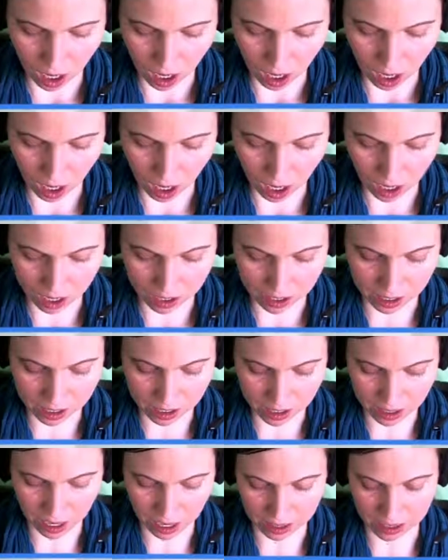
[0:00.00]

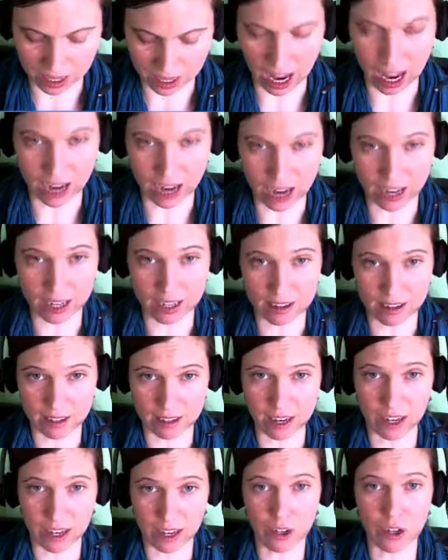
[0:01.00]
that is
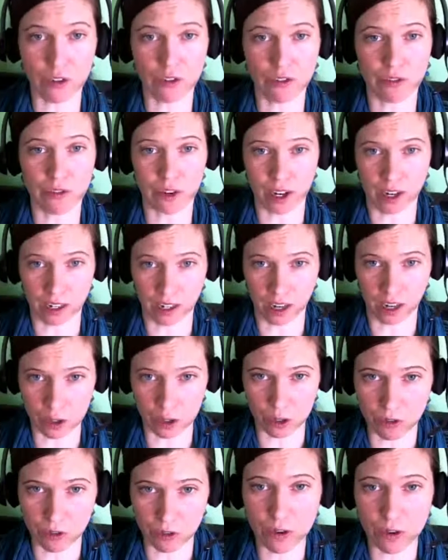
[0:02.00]
essential for intellectual
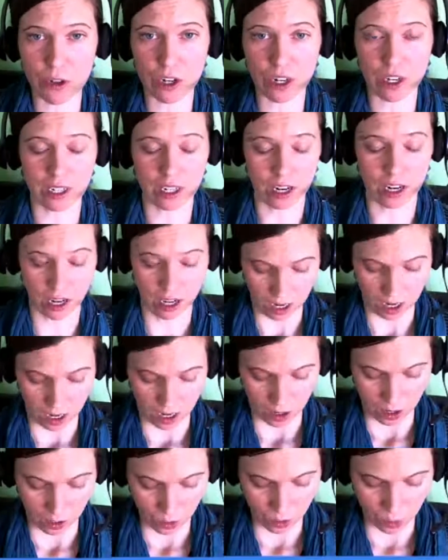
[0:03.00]
fusion.
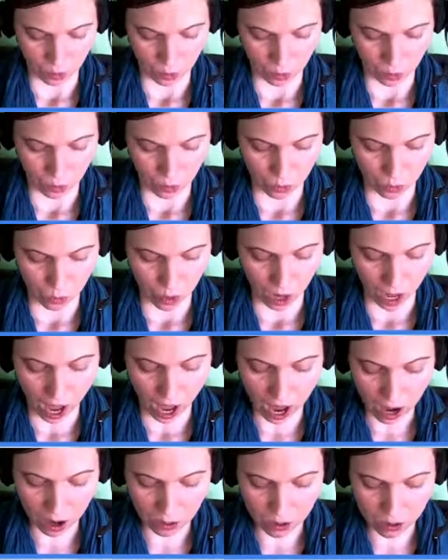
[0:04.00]

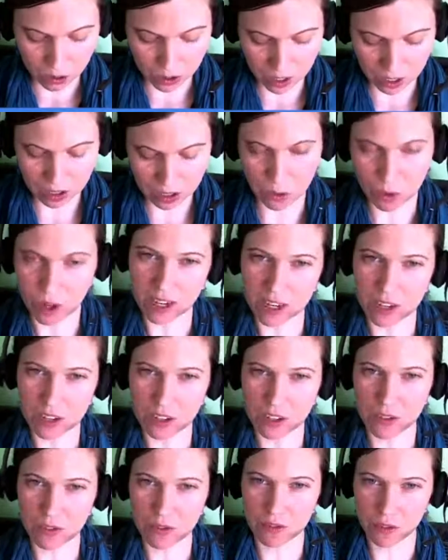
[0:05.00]
How do these
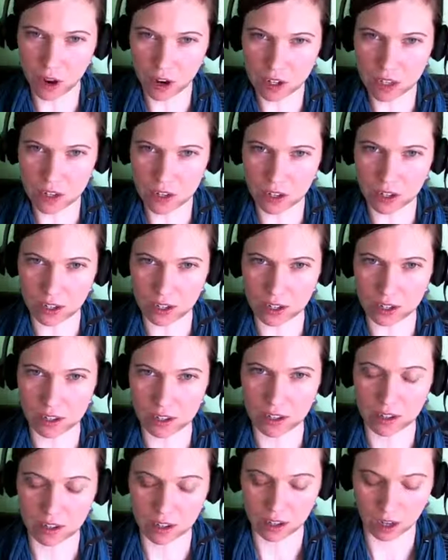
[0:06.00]
organizations
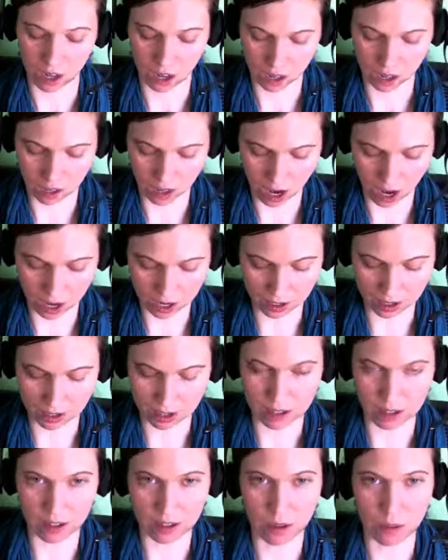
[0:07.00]
foster
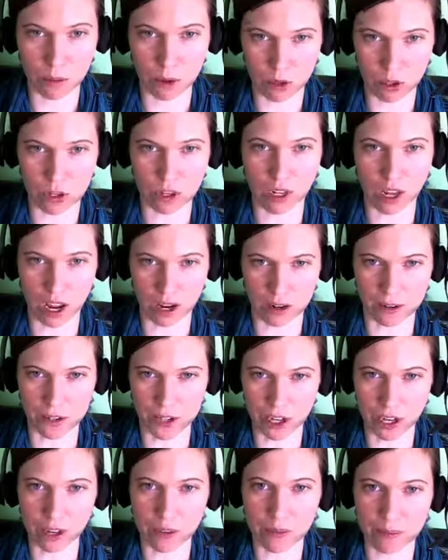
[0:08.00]
that
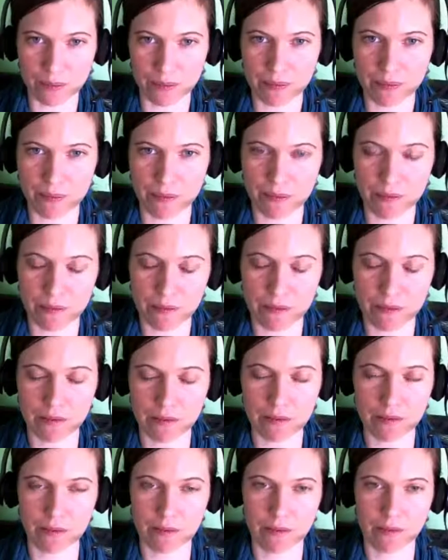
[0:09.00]
emotional energy?
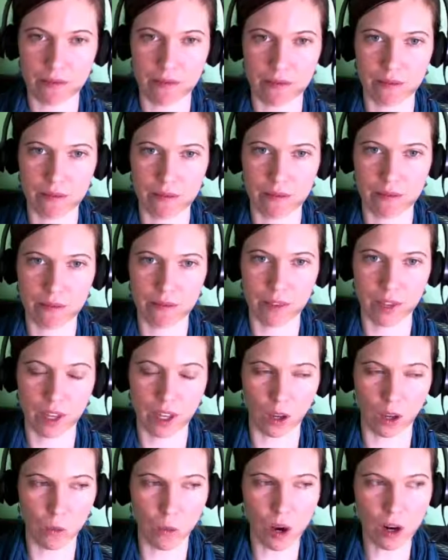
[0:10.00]

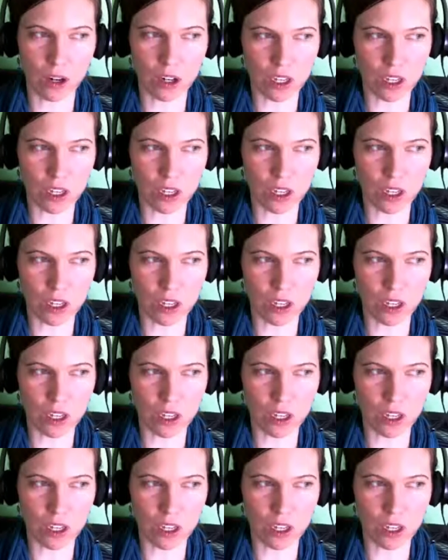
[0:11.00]
Like, what are